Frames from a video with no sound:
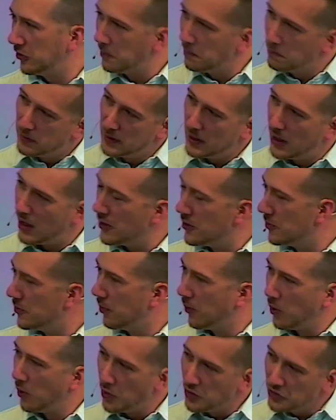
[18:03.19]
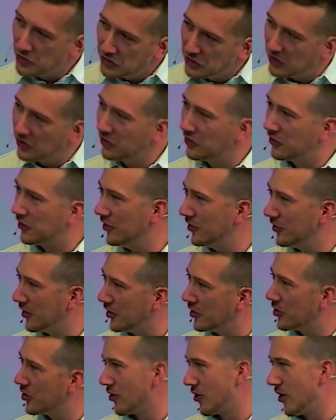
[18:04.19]
blood bought sisters
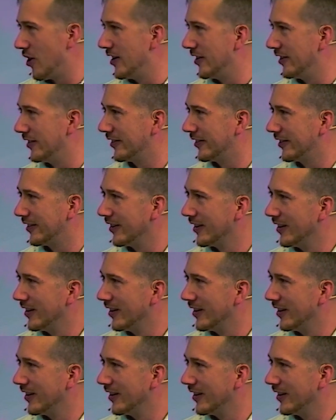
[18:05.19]
in Christ,